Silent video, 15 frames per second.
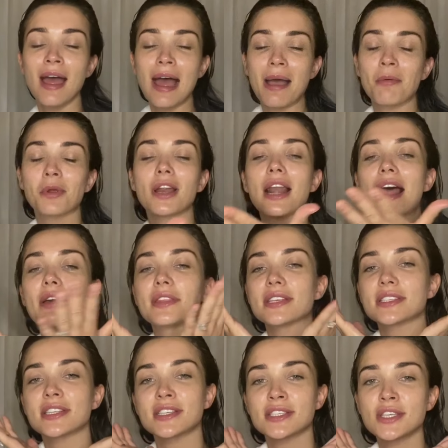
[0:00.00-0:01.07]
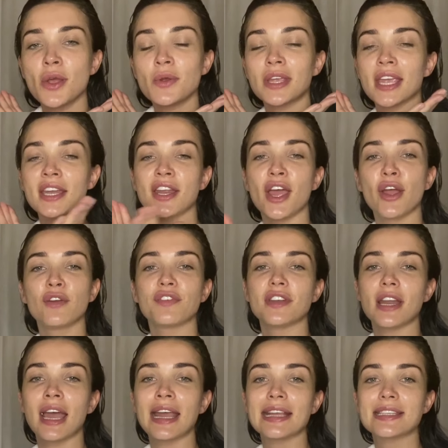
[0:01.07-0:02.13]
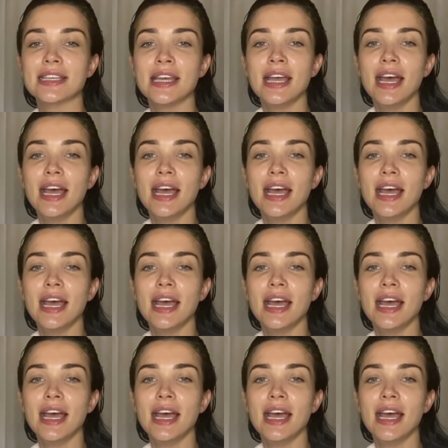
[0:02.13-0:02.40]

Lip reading: I'm going to allow this to soak in overnight,